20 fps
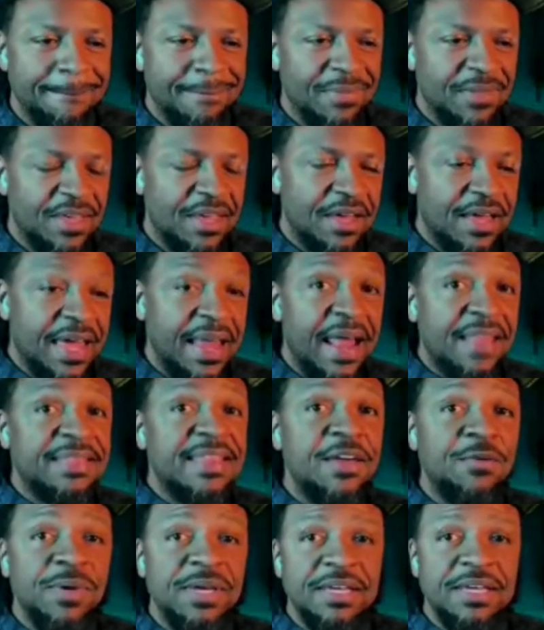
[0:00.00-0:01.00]
Yeah, and I
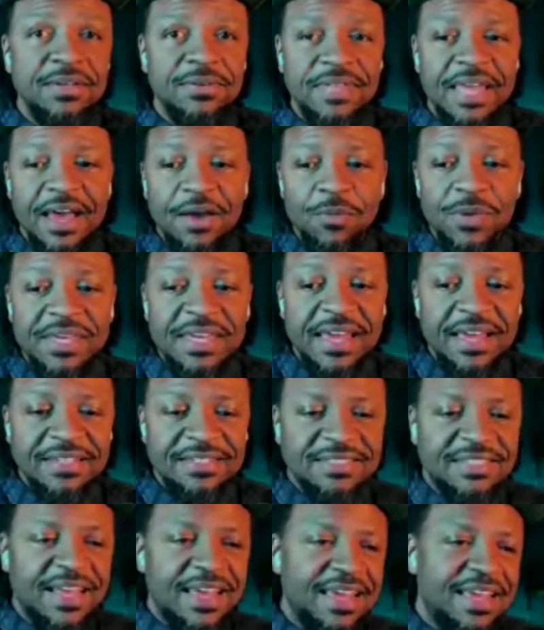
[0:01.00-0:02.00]
think we can't
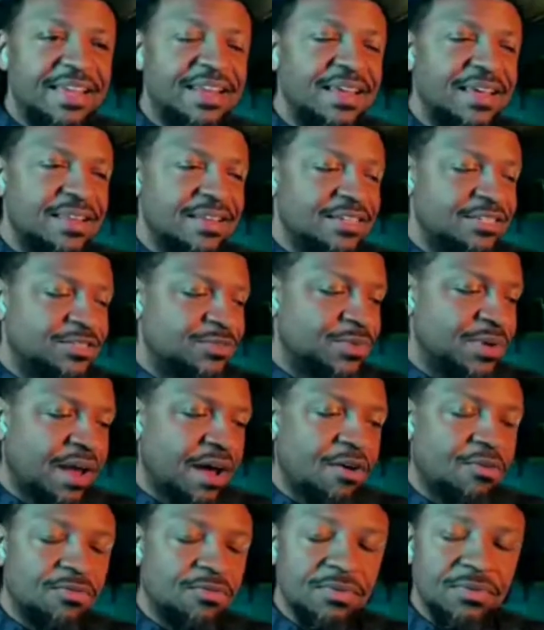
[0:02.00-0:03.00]
say any of this
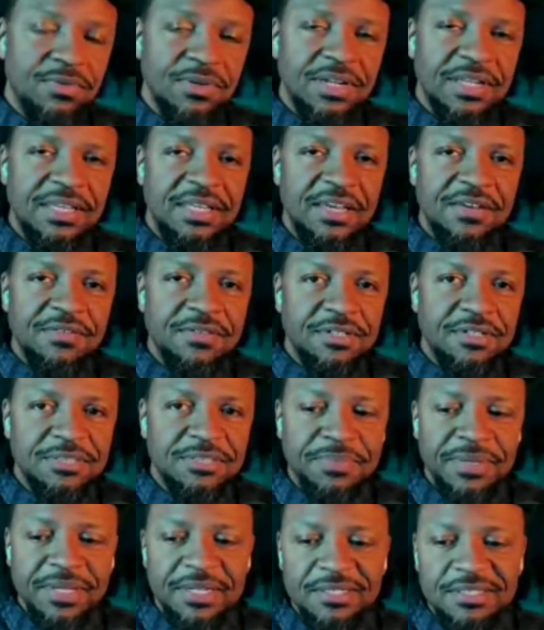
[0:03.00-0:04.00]
without really giving a
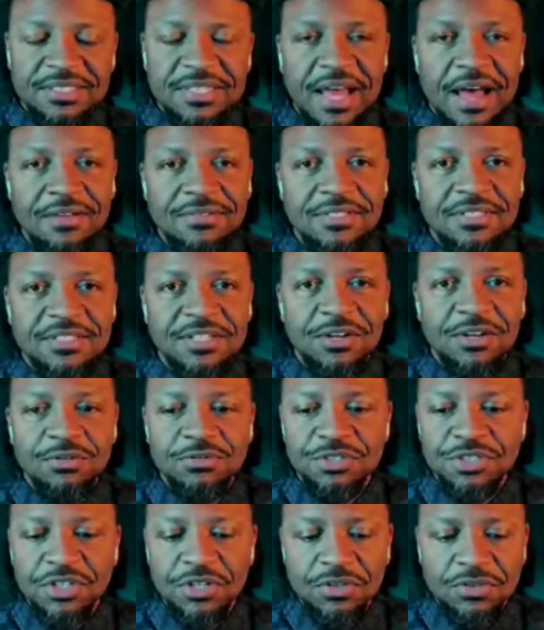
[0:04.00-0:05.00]
big shout out to
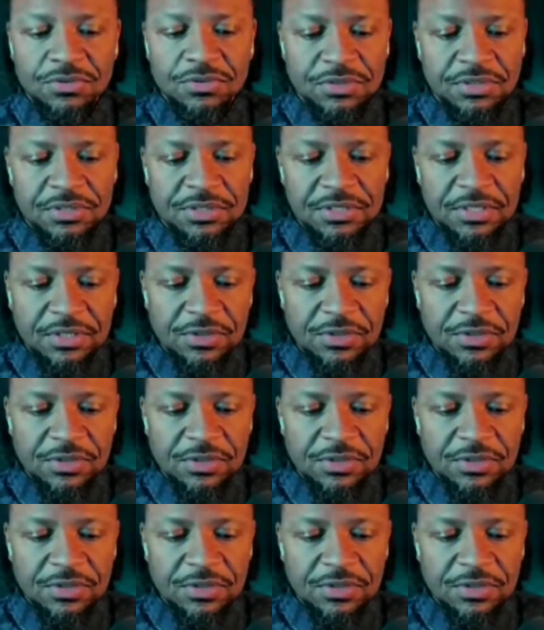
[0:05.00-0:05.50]
Tone Jones.